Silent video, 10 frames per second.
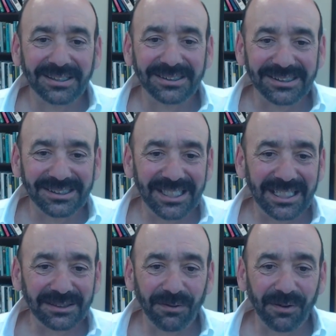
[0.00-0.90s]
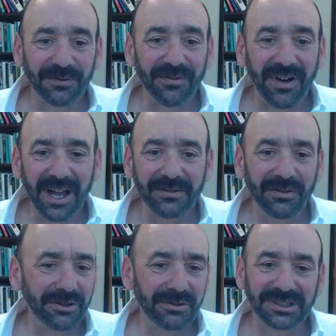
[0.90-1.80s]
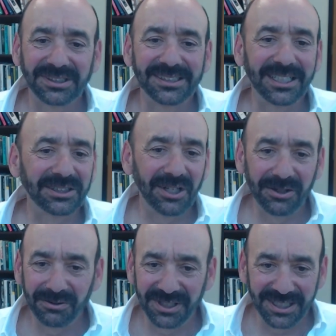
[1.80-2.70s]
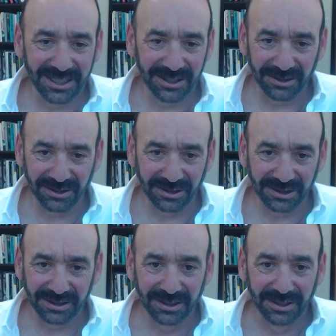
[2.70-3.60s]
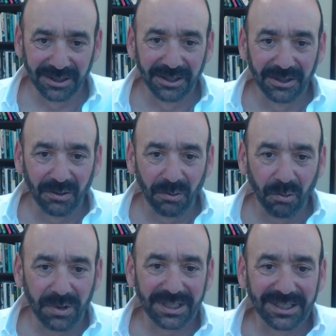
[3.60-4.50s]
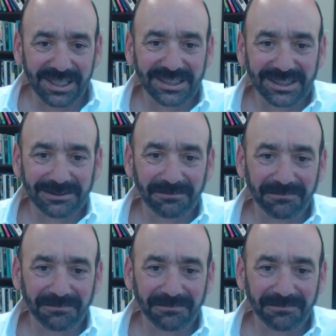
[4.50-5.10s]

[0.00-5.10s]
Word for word: success for 500, 600 years with this